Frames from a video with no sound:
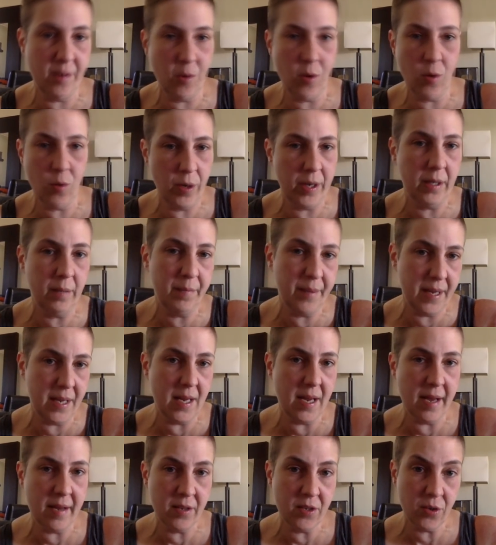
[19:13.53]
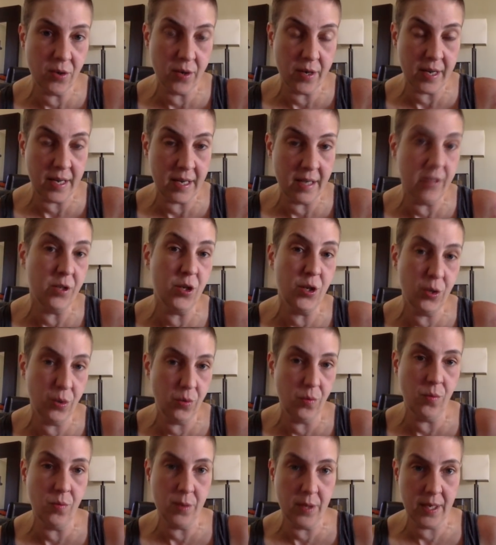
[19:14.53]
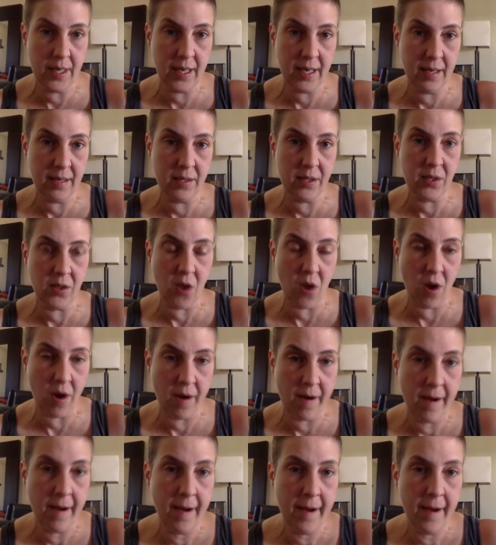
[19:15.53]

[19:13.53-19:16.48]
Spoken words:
or will be entered into the case law